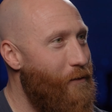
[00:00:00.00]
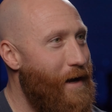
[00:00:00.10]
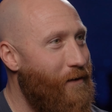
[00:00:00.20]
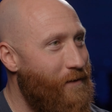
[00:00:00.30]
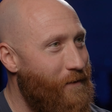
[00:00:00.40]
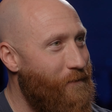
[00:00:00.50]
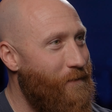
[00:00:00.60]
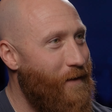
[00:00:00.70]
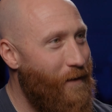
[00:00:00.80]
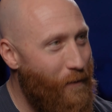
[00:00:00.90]
around,
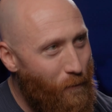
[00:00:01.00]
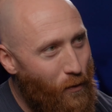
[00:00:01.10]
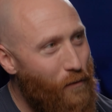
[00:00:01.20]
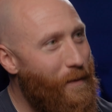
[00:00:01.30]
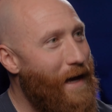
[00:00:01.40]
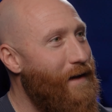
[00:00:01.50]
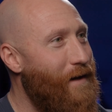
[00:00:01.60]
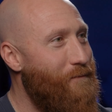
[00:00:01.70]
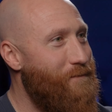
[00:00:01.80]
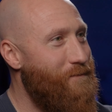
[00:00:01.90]
pulled back
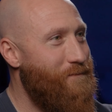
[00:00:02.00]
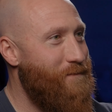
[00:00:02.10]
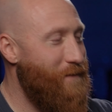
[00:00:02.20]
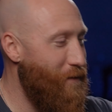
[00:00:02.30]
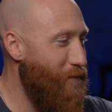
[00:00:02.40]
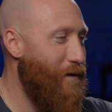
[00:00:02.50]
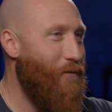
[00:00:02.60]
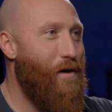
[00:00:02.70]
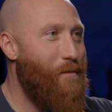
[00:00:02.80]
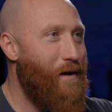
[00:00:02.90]
up to the front of
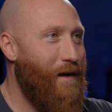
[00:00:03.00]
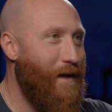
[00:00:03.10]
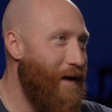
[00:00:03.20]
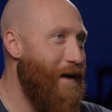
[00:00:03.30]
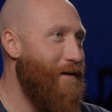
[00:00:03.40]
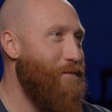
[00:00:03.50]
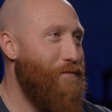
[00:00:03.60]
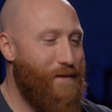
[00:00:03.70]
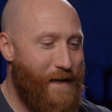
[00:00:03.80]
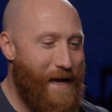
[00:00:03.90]
Walmart, got out,
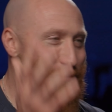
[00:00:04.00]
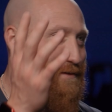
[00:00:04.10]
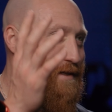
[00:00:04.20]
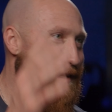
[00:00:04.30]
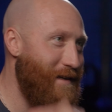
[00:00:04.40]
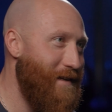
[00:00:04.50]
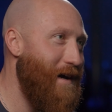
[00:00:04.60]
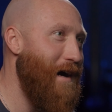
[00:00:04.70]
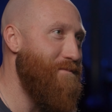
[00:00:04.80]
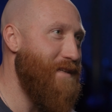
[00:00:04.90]
put the hazards on,
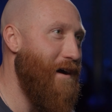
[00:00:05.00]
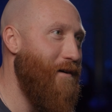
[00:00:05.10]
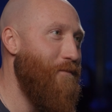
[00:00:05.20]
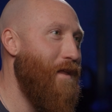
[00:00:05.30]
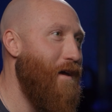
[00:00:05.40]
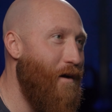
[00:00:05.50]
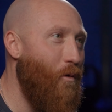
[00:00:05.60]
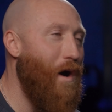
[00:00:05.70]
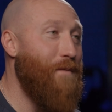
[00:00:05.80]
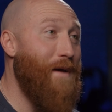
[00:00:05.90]
hopped out,
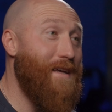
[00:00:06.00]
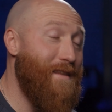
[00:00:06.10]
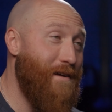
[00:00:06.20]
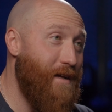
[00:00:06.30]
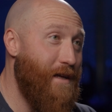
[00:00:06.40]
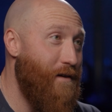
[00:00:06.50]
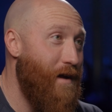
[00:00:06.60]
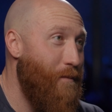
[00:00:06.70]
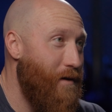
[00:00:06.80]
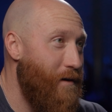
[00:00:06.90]
walked back in there to get her
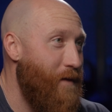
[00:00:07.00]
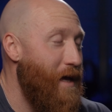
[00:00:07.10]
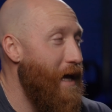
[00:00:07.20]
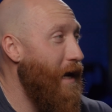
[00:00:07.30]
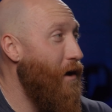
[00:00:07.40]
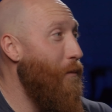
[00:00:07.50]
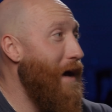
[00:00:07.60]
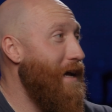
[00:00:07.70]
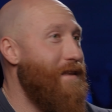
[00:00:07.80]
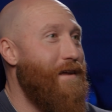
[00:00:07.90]
number. And I go
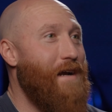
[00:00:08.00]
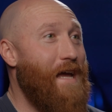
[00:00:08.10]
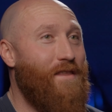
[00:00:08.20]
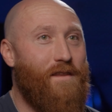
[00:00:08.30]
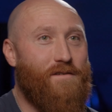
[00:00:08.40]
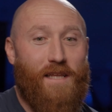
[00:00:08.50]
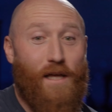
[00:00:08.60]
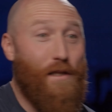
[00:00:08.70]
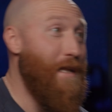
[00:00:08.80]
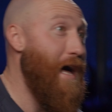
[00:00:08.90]
back in there, and there's like
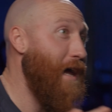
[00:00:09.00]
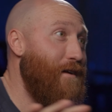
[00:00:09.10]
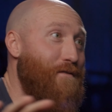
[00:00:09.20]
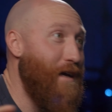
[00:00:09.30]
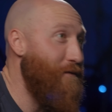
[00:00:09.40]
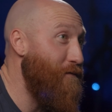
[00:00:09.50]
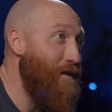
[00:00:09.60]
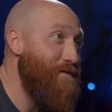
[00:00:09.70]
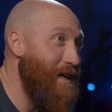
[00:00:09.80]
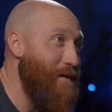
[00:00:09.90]
a line of like
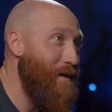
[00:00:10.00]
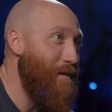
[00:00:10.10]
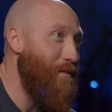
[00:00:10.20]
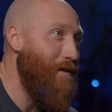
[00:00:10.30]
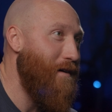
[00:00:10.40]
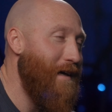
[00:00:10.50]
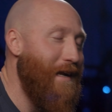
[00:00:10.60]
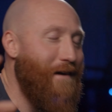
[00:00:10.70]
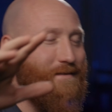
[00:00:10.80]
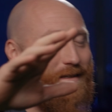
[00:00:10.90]
15 people. And
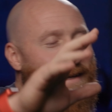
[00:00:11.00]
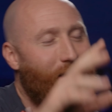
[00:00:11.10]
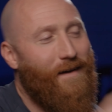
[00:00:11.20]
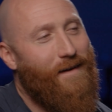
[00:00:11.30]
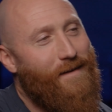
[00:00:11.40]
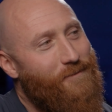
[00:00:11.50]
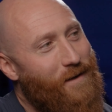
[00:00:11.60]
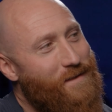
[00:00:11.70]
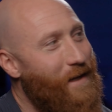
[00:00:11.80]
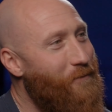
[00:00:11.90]
I was like,
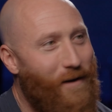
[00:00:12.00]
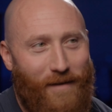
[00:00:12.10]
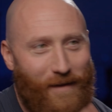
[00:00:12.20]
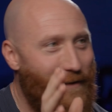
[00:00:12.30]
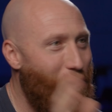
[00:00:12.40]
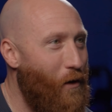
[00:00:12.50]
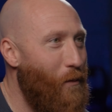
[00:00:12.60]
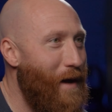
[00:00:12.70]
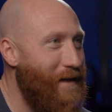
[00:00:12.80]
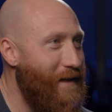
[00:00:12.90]
I'll go
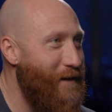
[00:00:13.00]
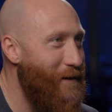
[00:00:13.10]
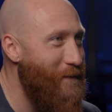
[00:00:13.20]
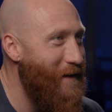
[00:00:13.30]
back later.